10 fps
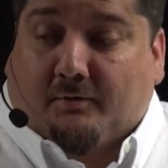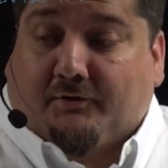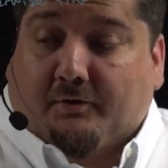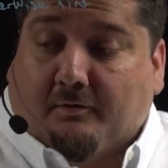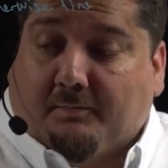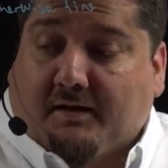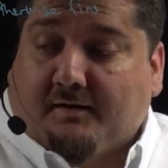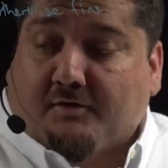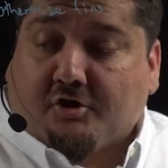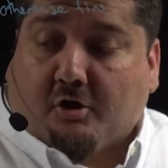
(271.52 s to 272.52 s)
Well, server
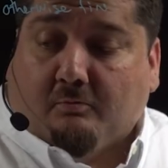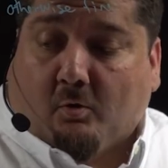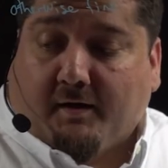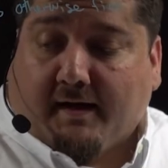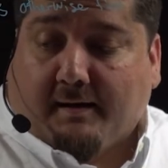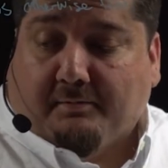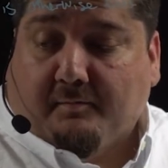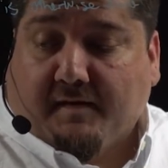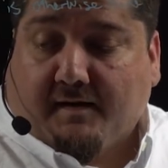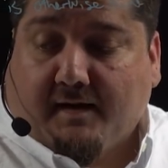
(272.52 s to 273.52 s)
B, the choke point happened
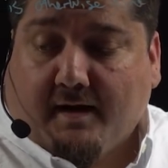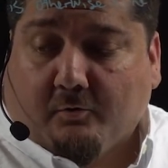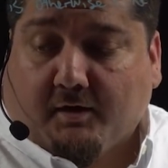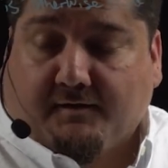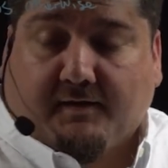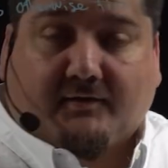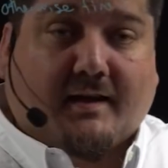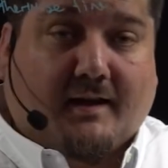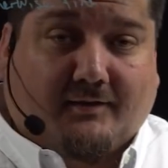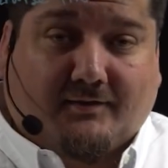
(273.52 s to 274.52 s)
to be the network in this
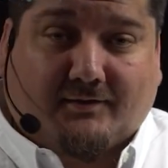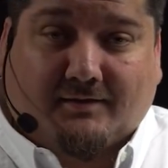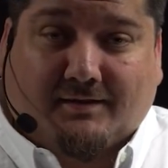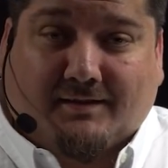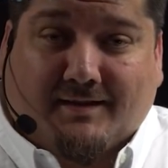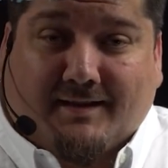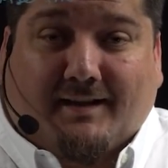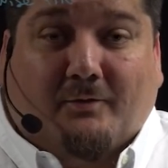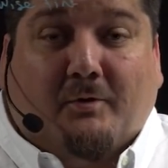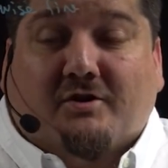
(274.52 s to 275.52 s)
case,
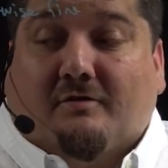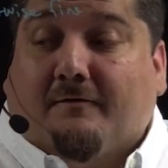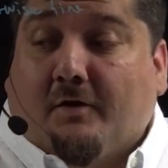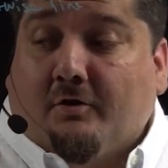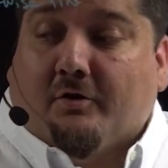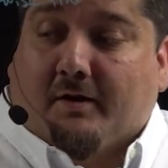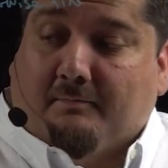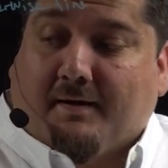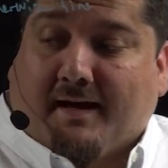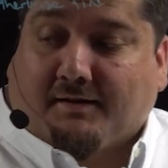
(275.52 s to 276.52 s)
which further
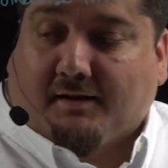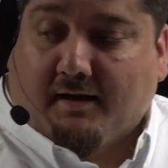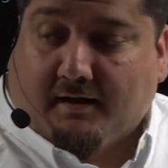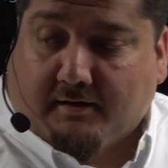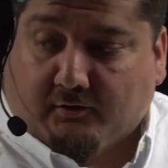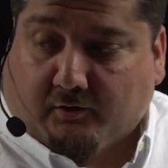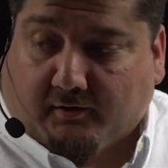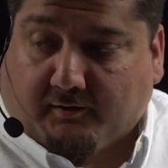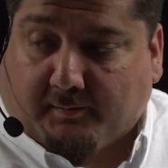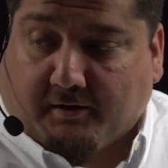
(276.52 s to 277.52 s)
impacted end
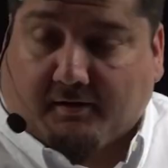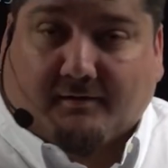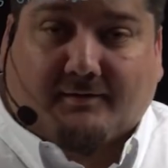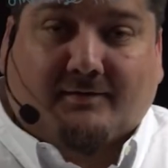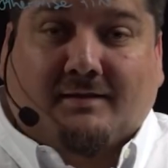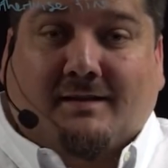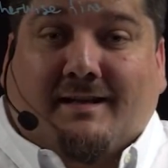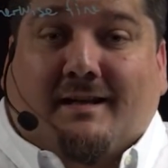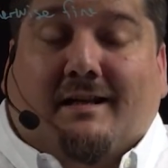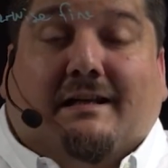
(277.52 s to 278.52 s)
user experience.
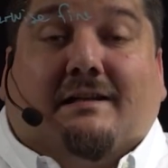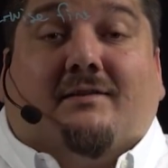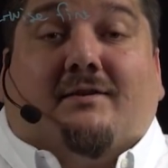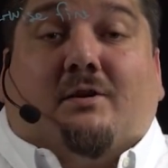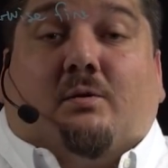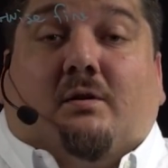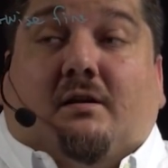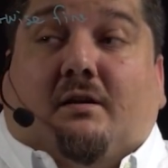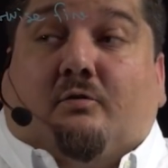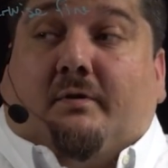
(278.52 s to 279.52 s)
And so
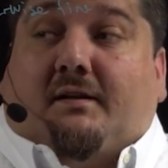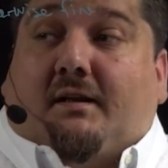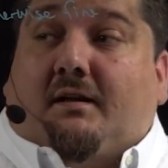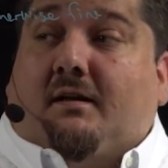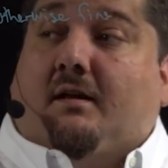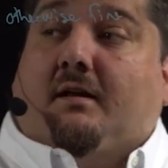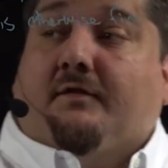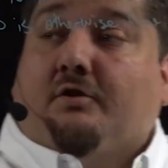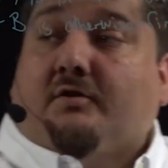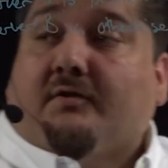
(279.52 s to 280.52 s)
really,
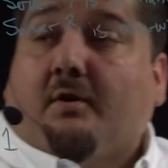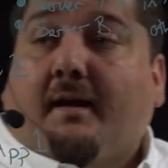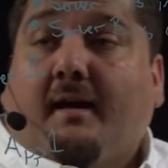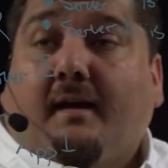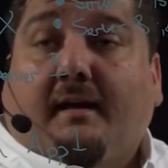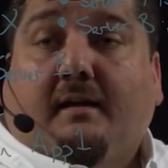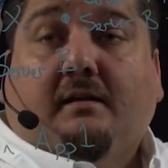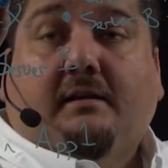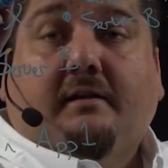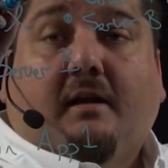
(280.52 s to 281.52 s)
if you just go ahead
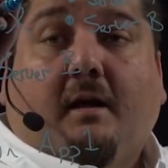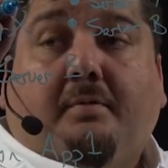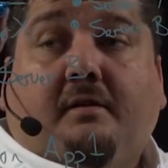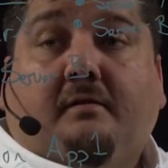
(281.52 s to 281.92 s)
and clear up